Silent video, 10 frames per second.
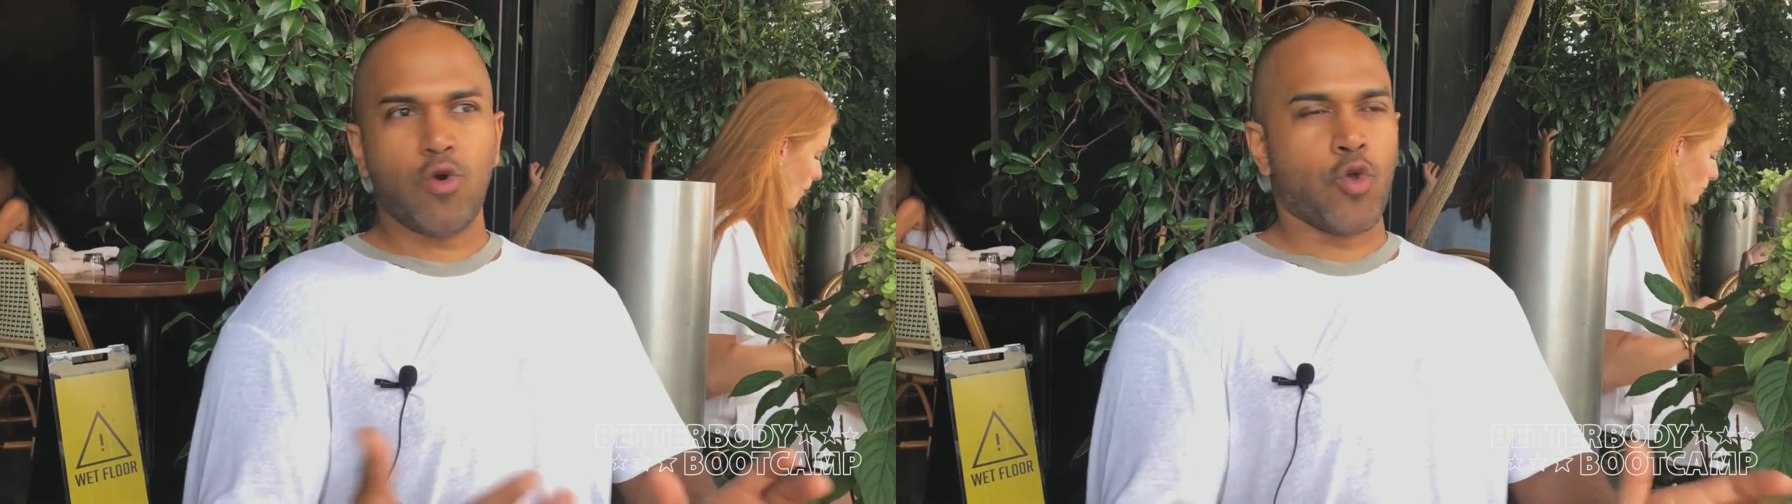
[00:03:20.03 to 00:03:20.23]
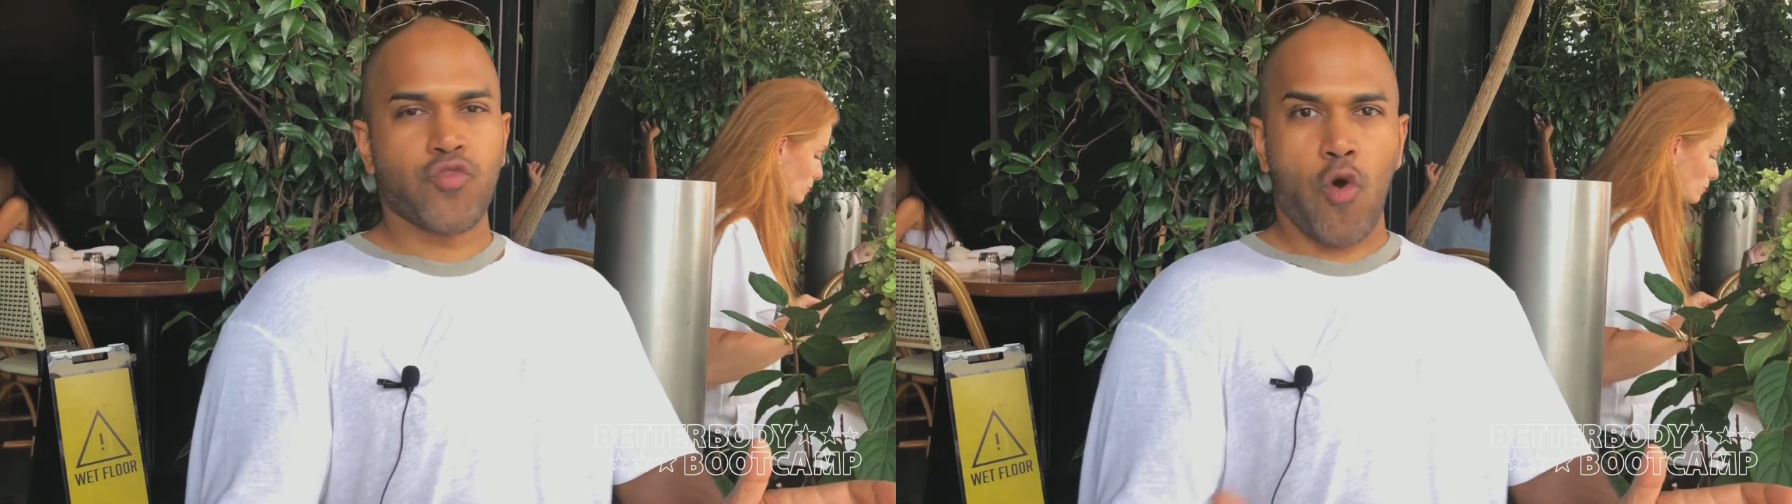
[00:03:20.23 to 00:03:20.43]

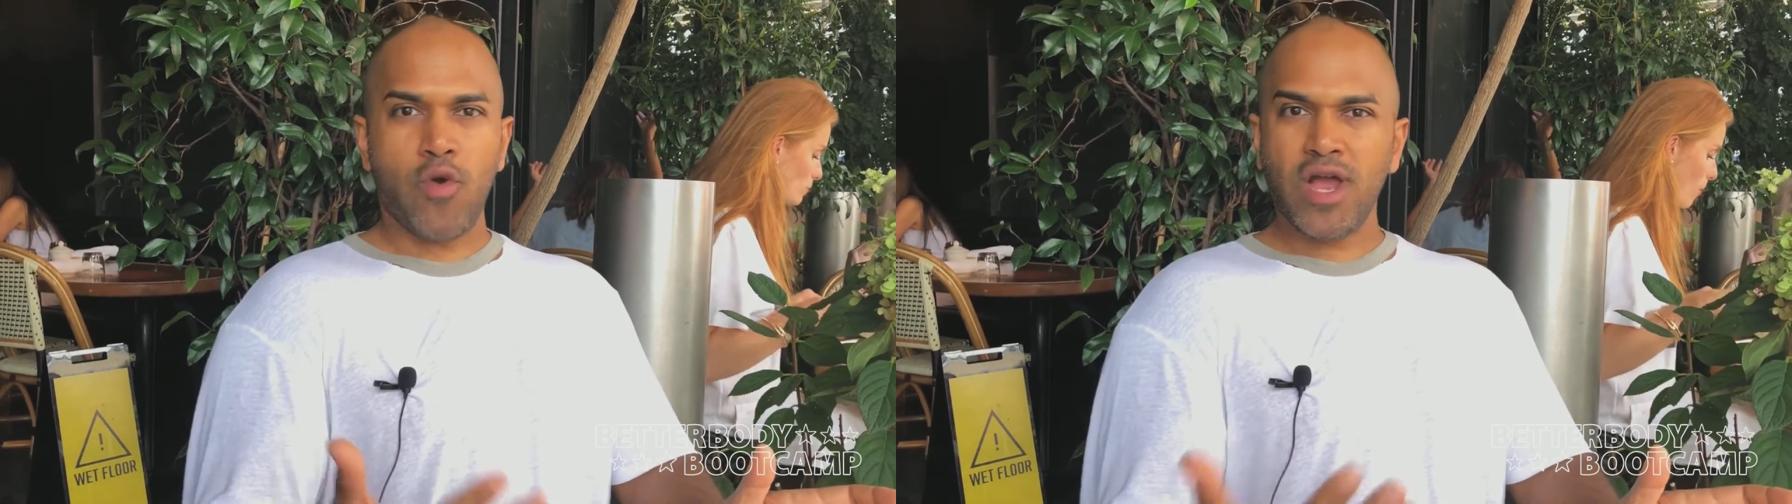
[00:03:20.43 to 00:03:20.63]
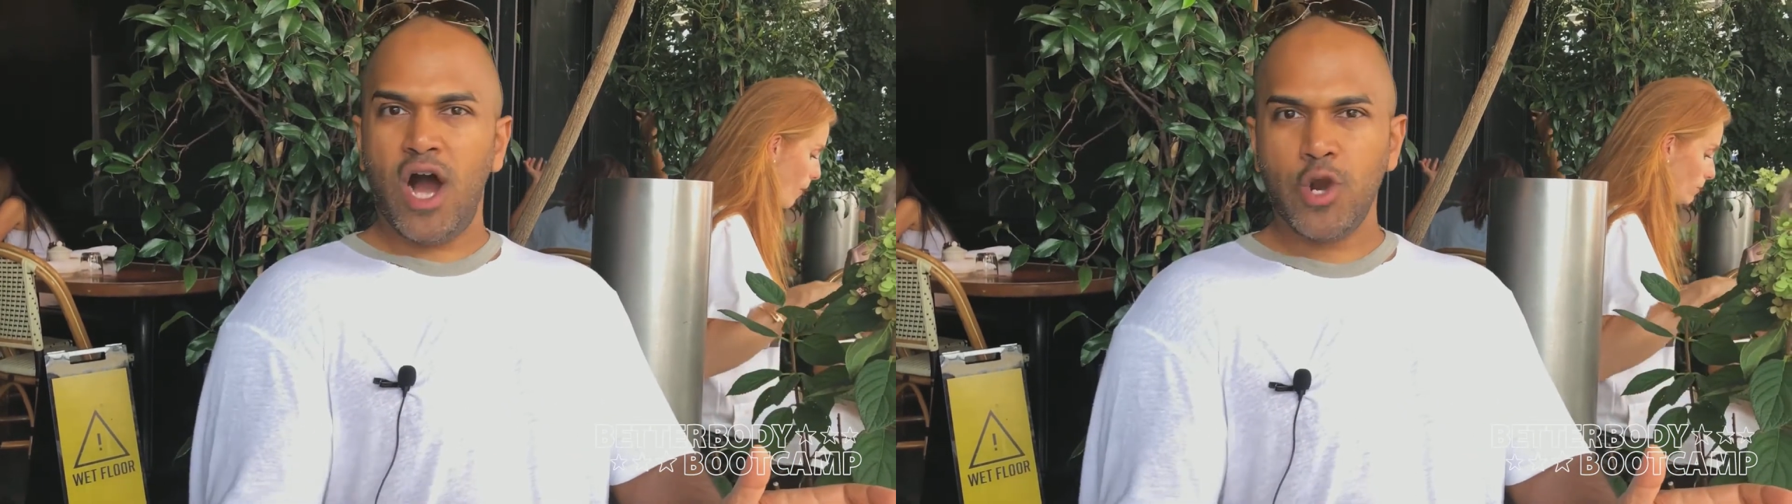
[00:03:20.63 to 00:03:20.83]
or
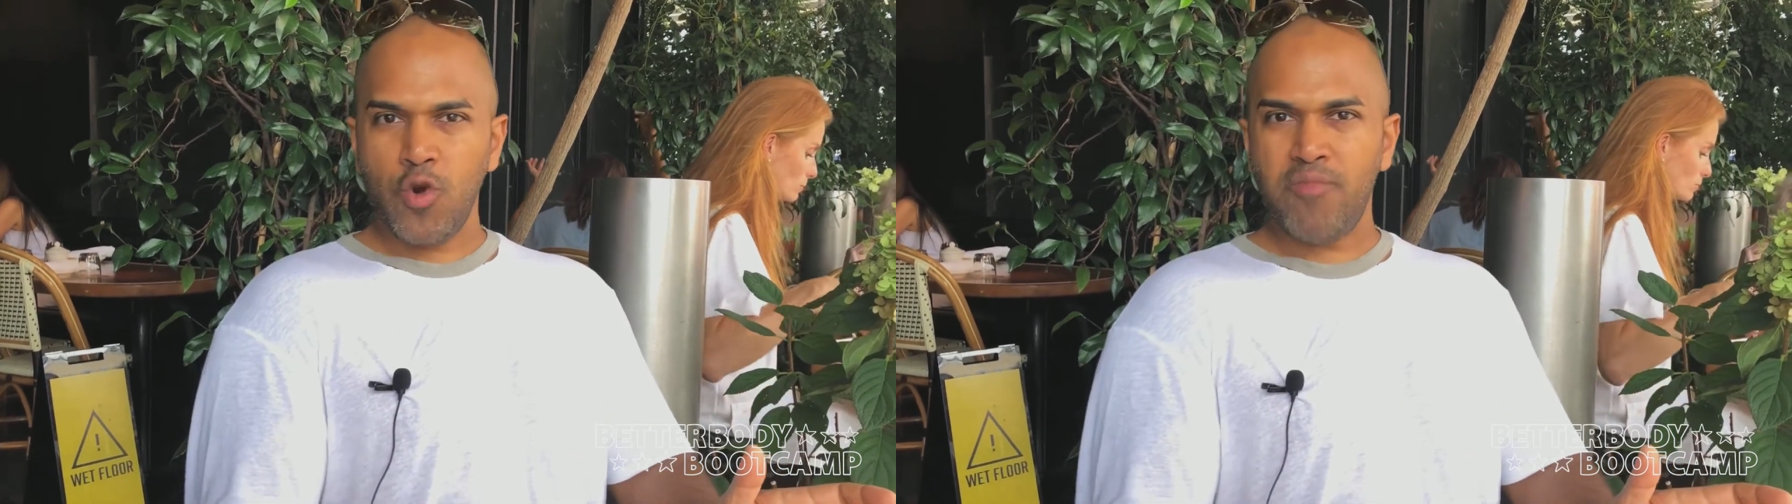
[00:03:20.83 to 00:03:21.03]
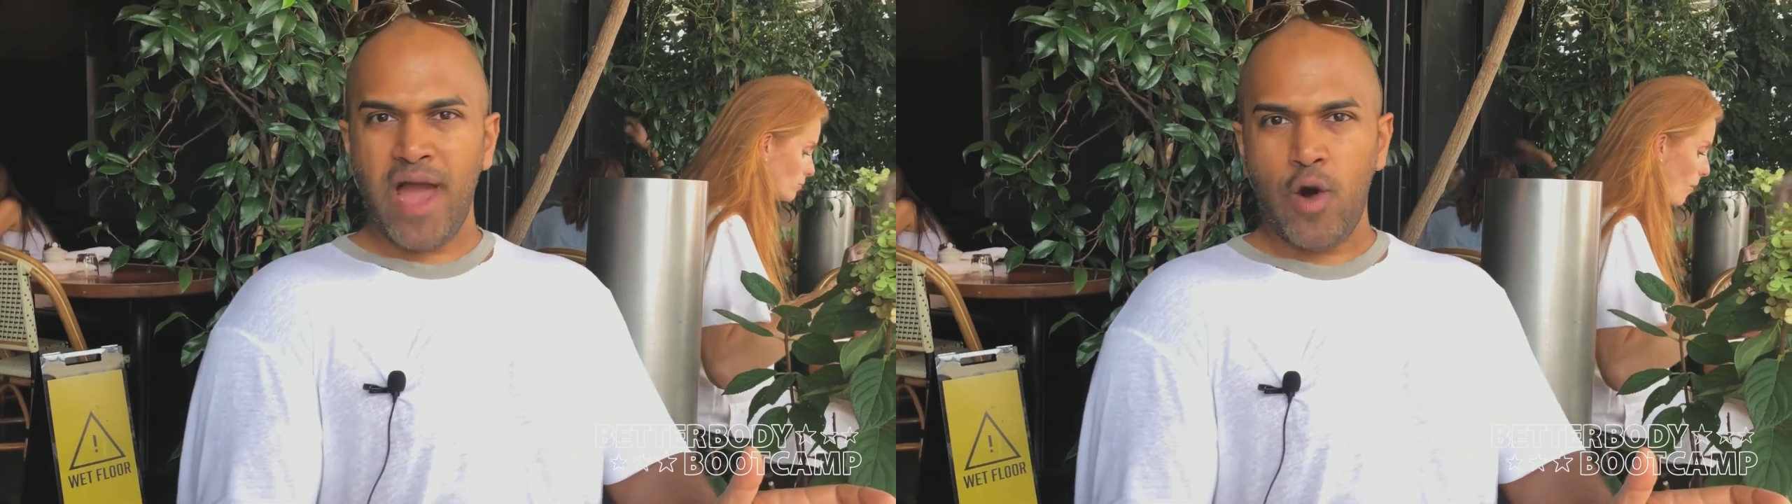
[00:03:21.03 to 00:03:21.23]
throwing
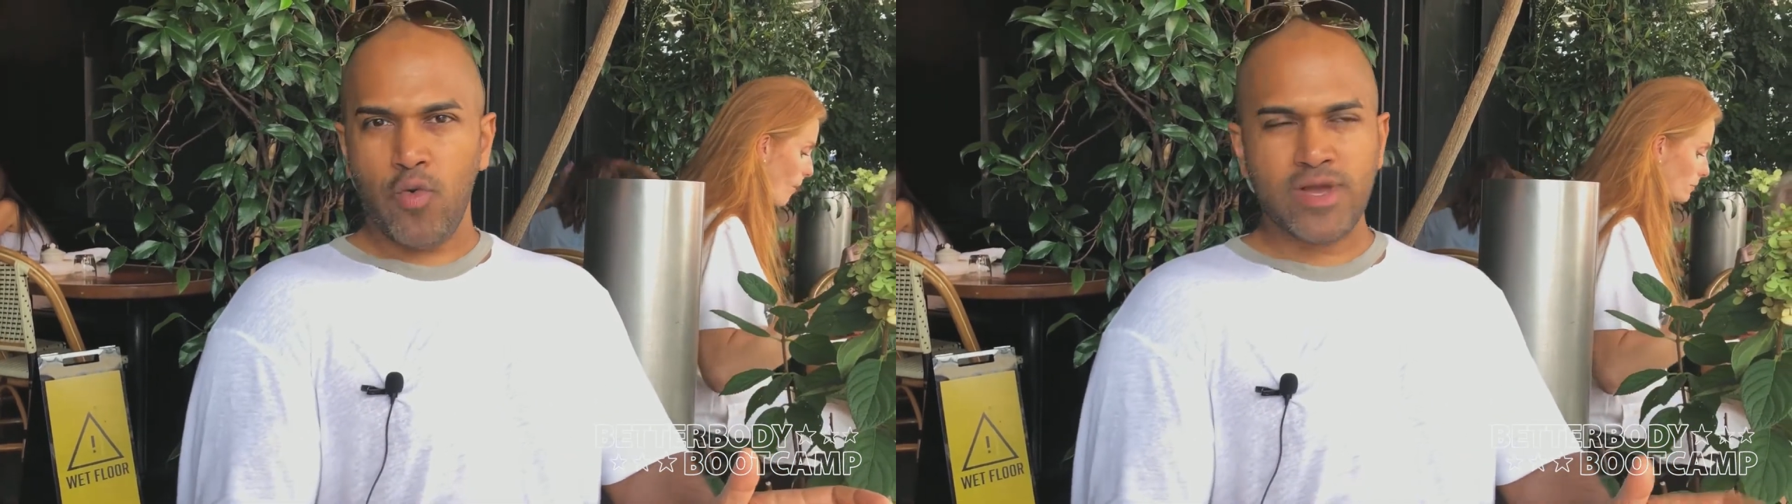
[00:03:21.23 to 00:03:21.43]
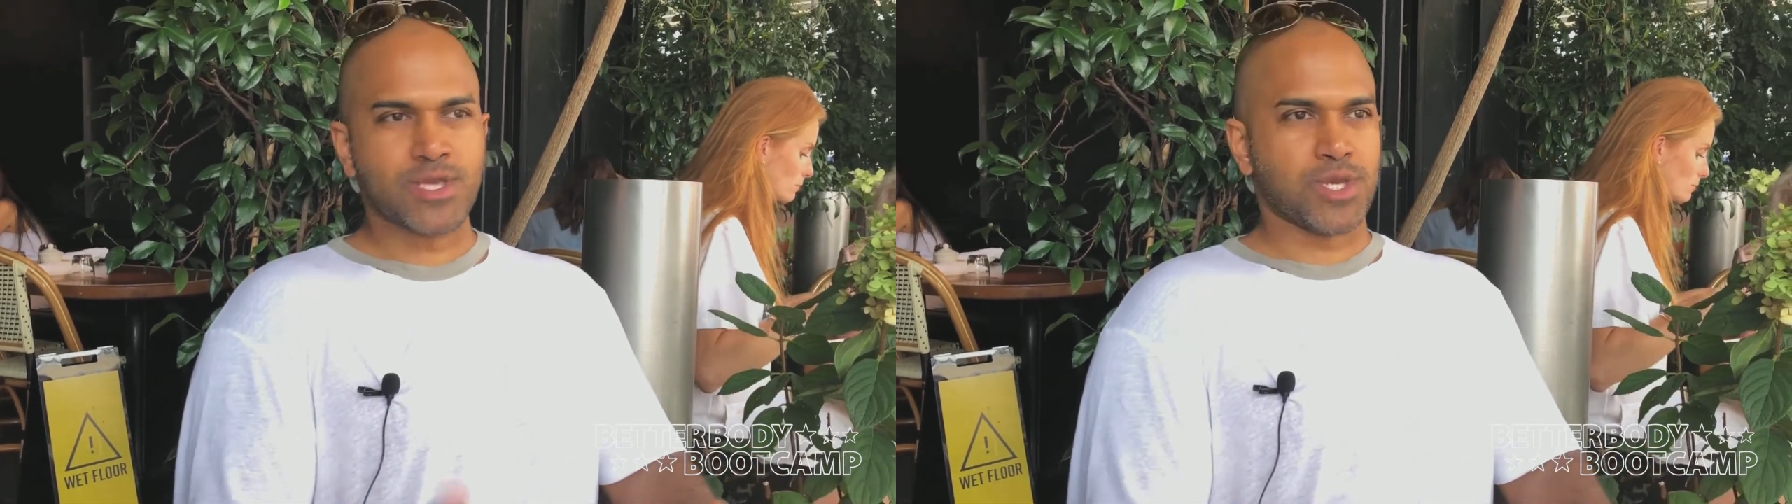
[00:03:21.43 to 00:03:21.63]
100
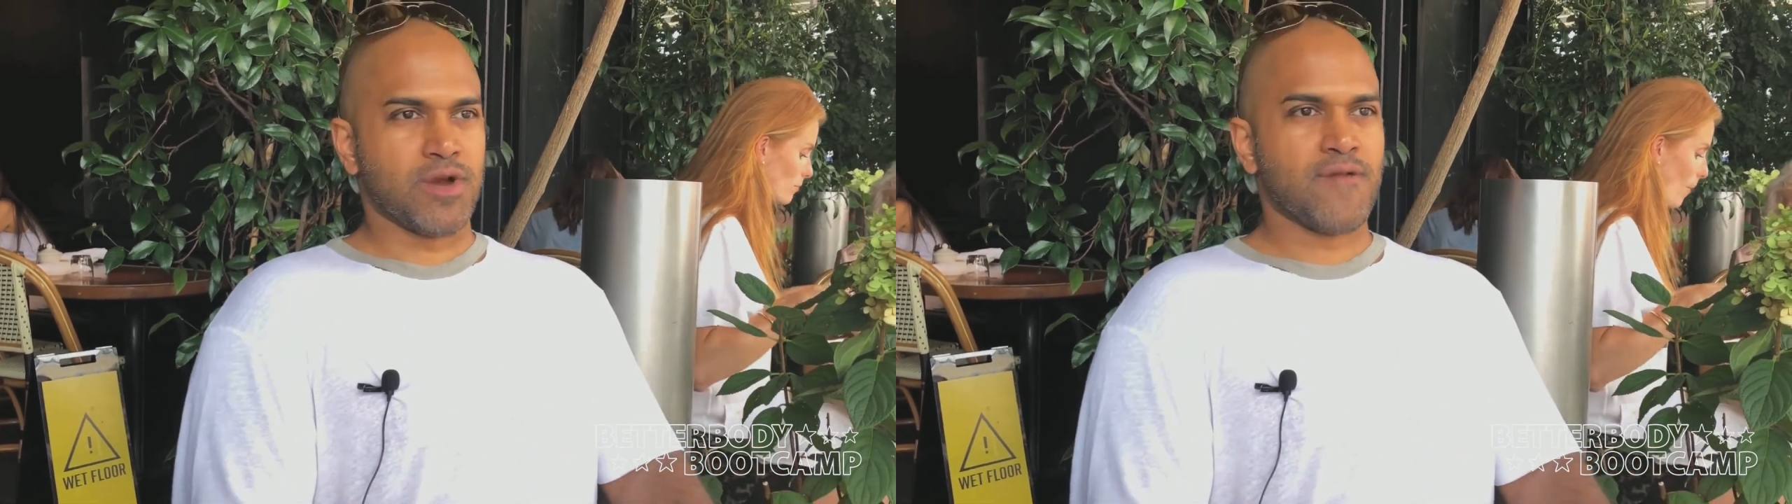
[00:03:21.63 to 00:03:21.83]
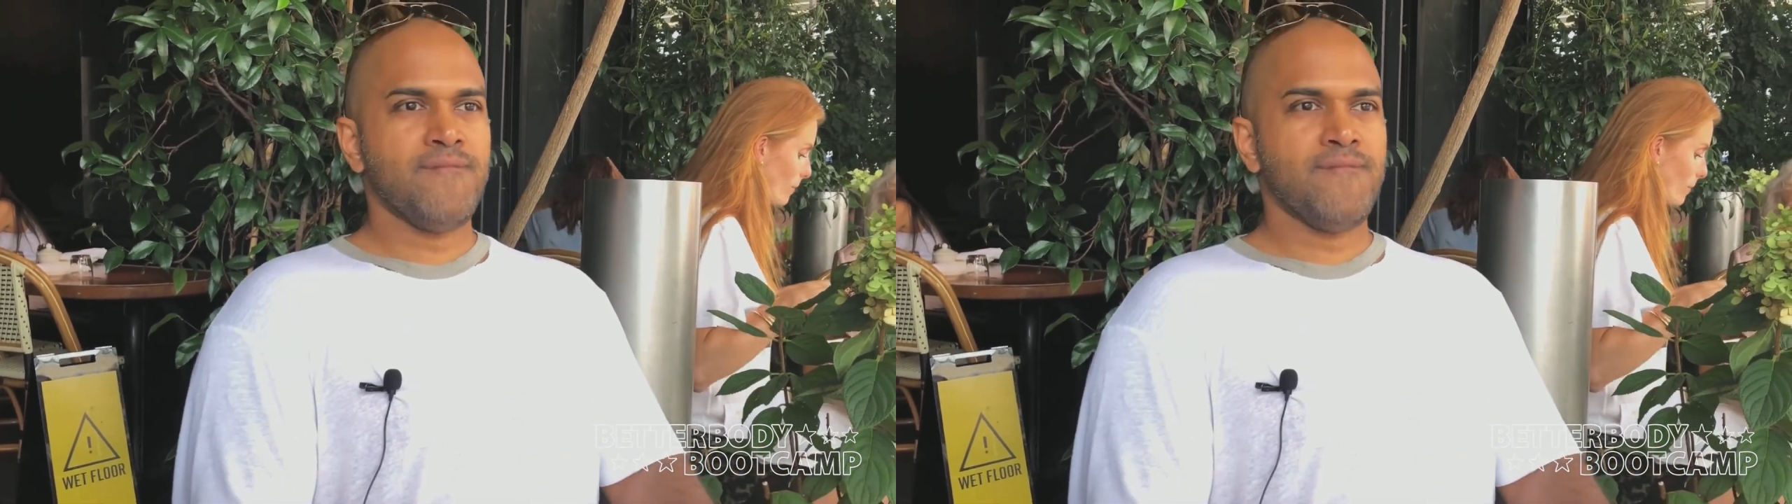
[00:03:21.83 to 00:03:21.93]
pound weights here.